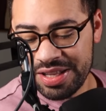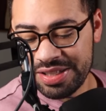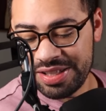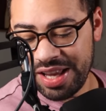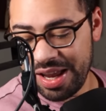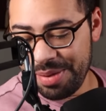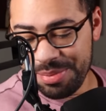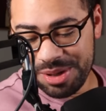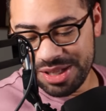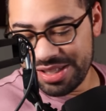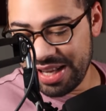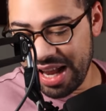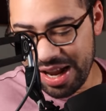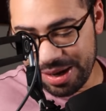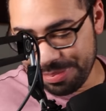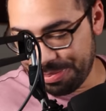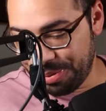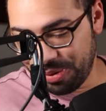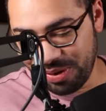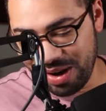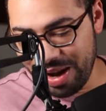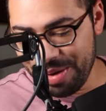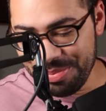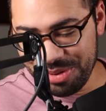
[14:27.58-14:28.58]
Same
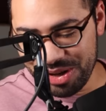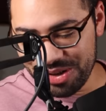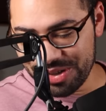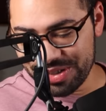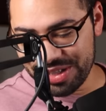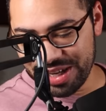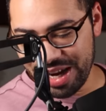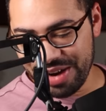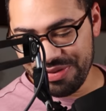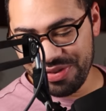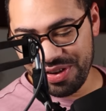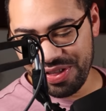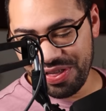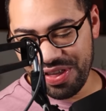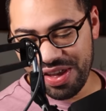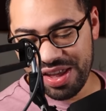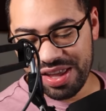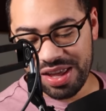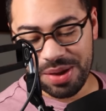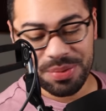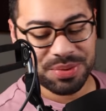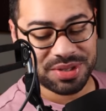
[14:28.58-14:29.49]
exact parameters and everything.